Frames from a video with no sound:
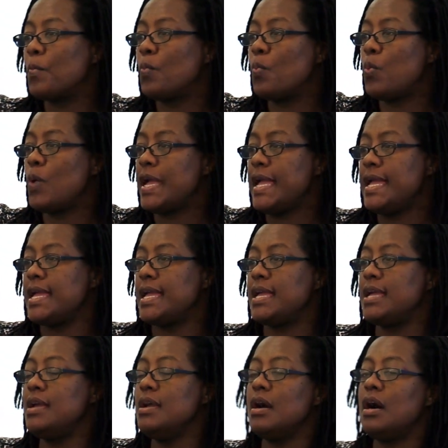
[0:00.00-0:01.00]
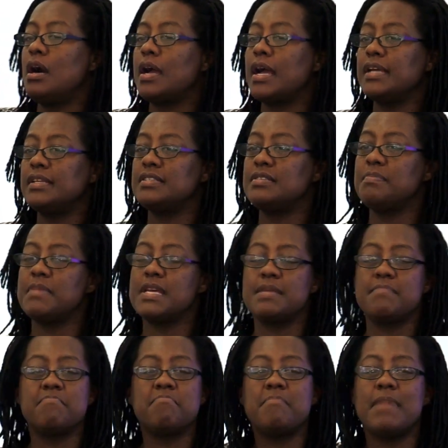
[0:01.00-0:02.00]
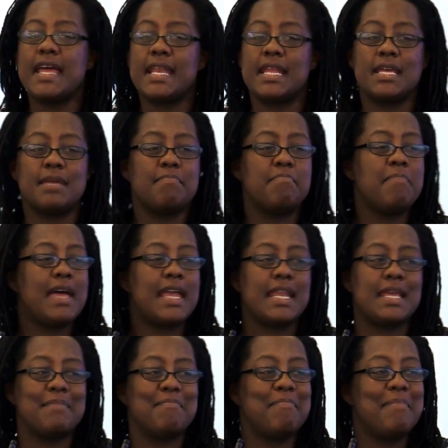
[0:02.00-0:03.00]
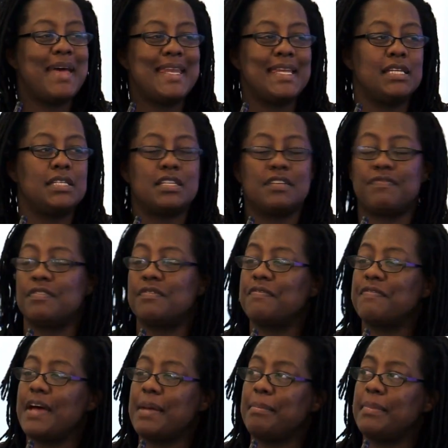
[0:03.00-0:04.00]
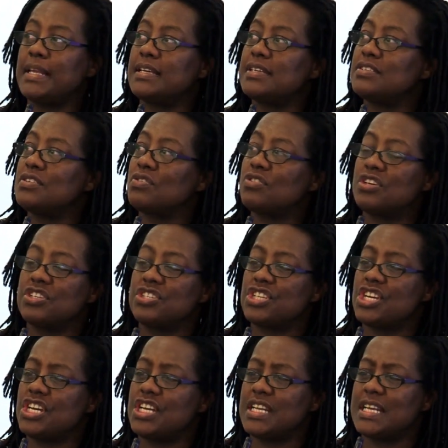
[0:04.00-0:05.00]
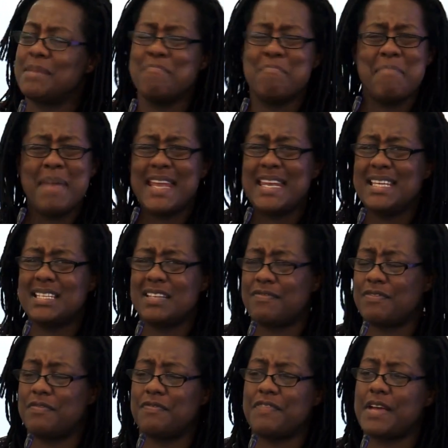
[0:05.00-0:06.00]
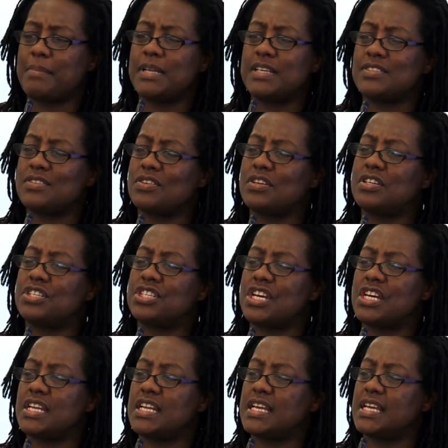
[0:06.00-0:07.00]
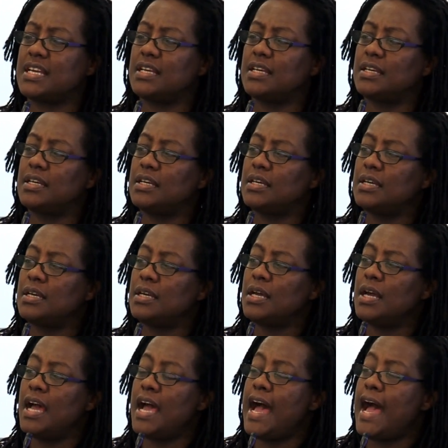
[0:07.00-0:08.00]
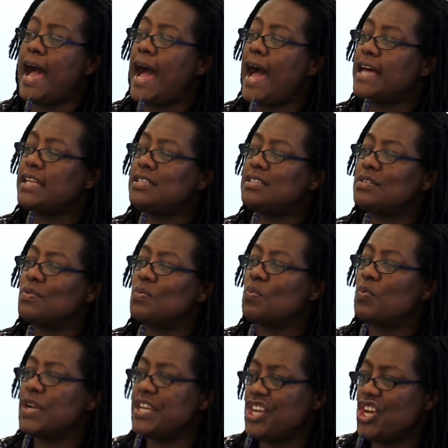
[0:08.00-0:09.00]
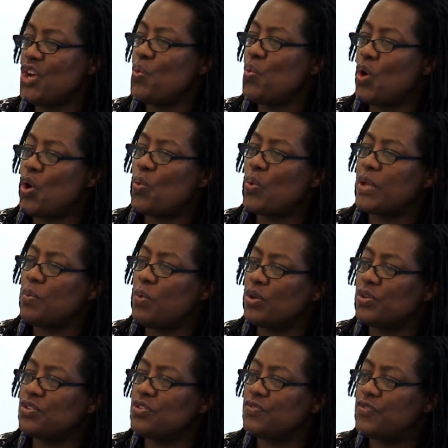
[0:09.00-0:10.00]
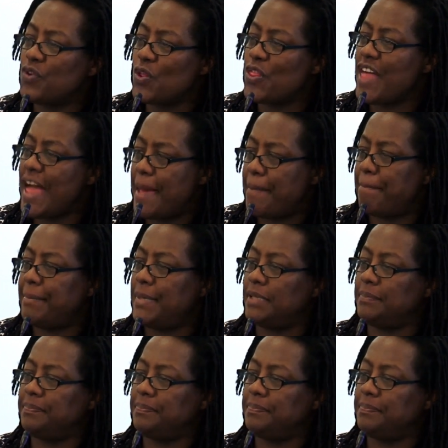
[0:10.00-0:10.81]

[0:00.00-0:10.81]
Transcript: we are going to meet many, many, many different families on our journey. Many different families on our journey. And we know what we want for them.